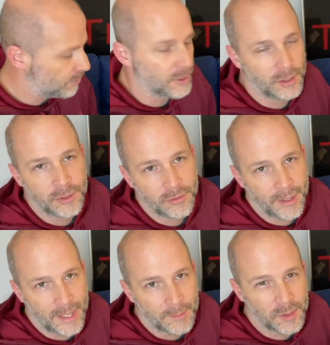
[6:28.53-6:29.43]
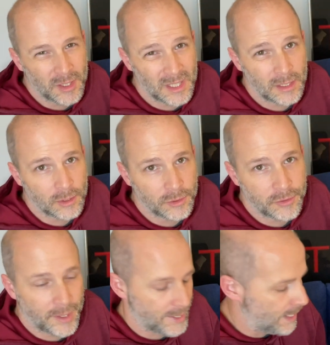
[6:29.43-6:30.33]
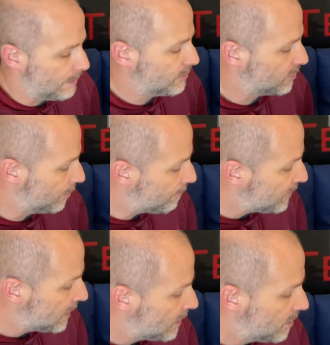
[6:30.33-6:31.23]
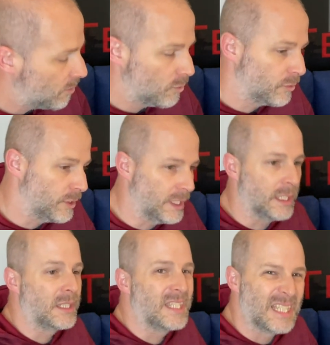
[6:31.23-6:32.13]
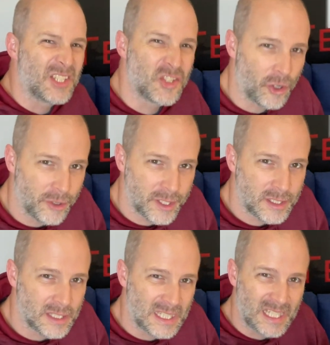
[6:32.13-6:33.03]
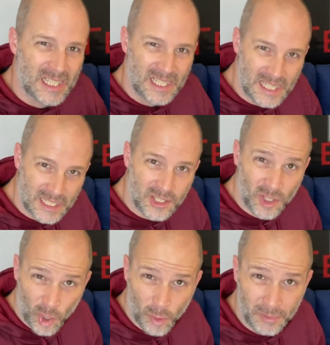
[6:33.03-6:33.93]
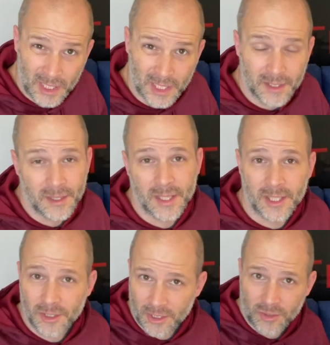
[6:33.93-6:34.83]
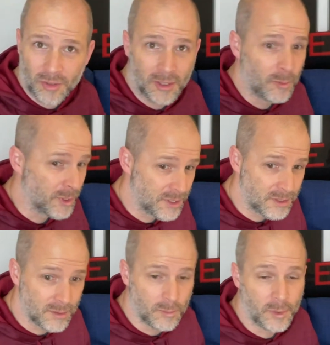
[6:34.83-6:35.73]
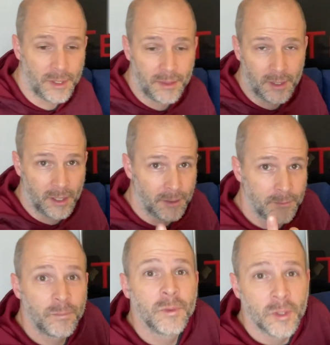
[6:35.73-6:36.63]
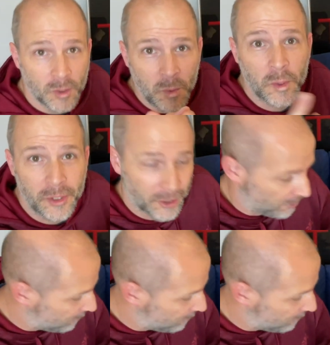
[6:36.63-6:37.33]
Lutron app, so you need the Lutron app. So you need it to get started to get it into HomeKit. Then you control it with her.